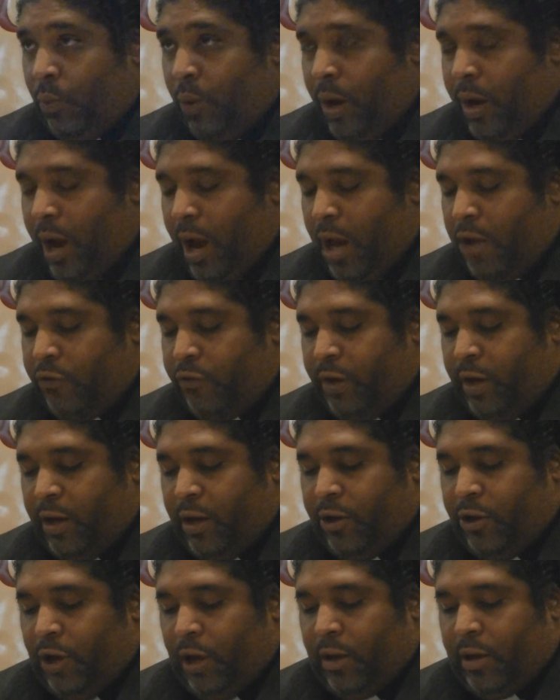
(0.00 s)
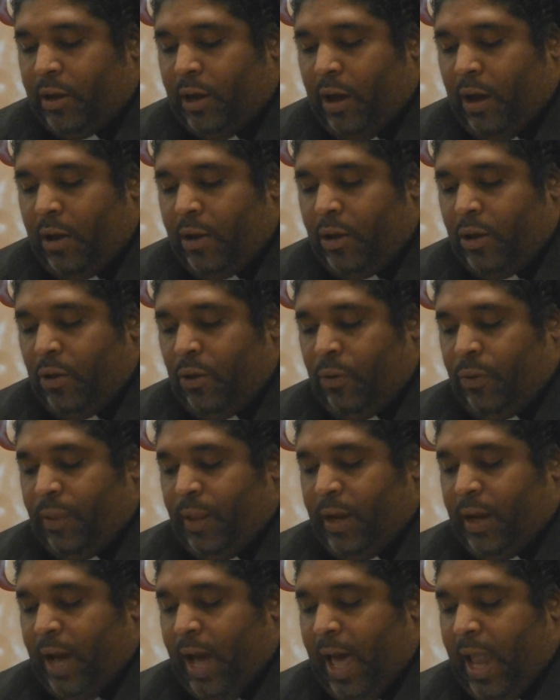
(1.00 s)
100 adult, youth,
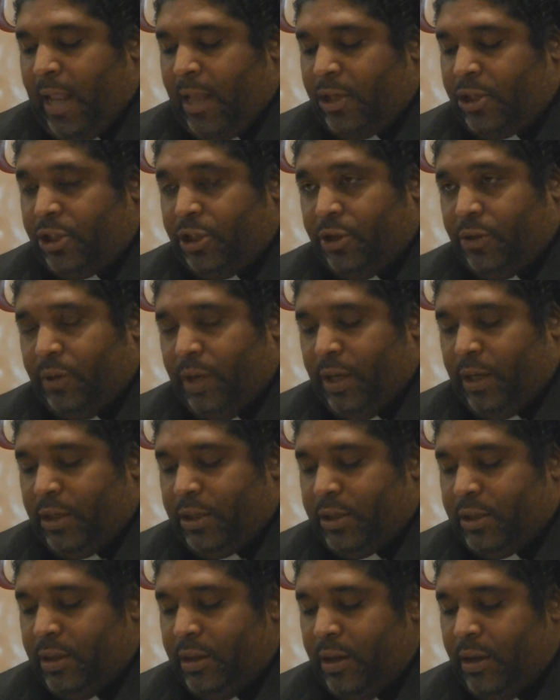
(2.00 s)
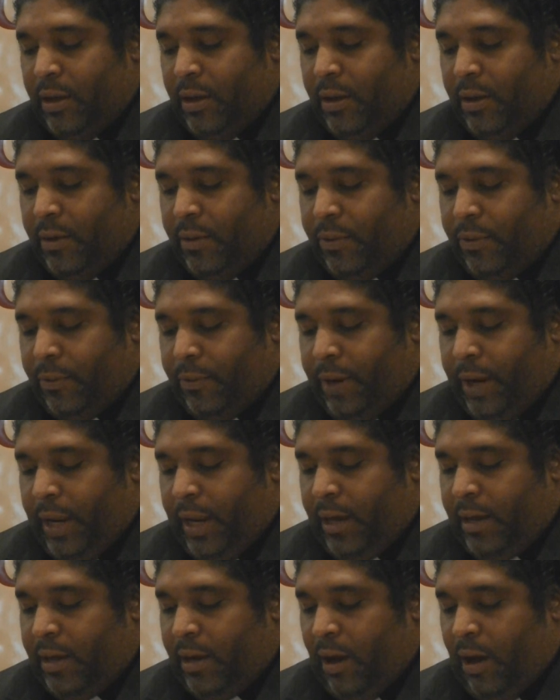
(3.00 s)
and college units,
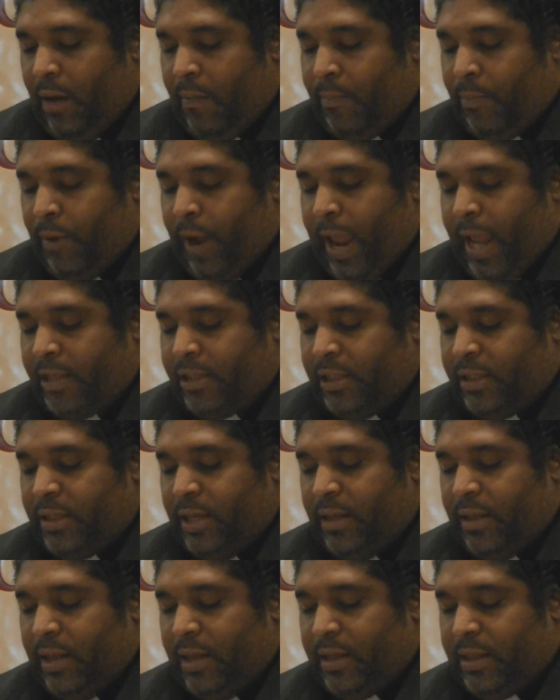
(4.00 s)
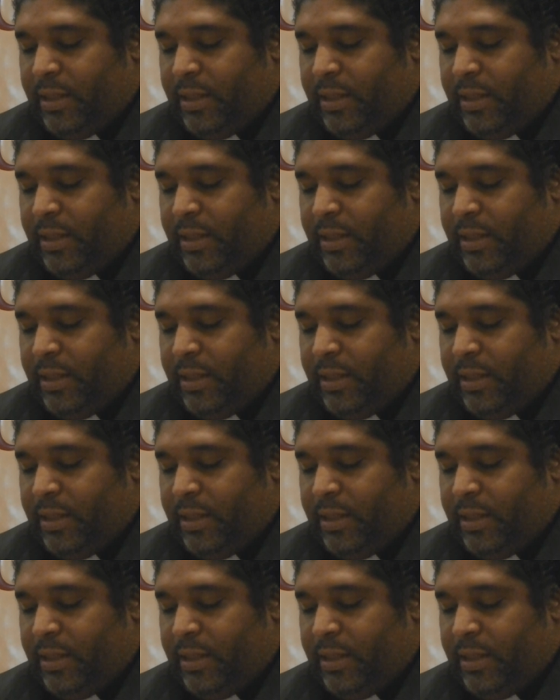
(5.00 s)
3 adult branches in this